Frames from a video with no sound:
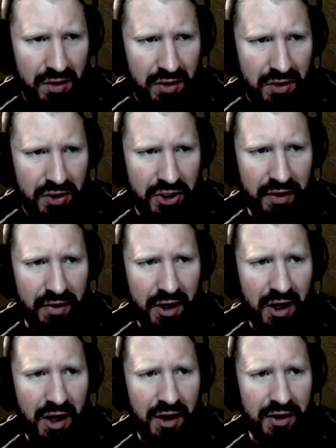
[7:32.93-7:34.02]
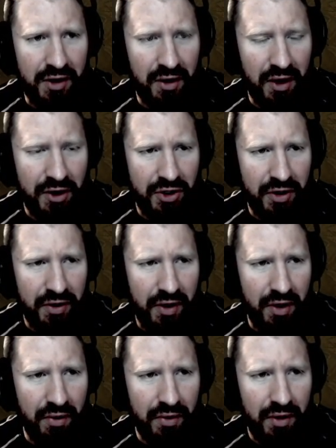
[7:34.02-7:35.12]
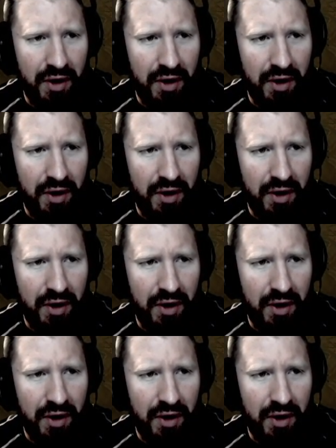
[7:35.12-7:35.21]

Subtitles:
Searing Heat Legendary Node.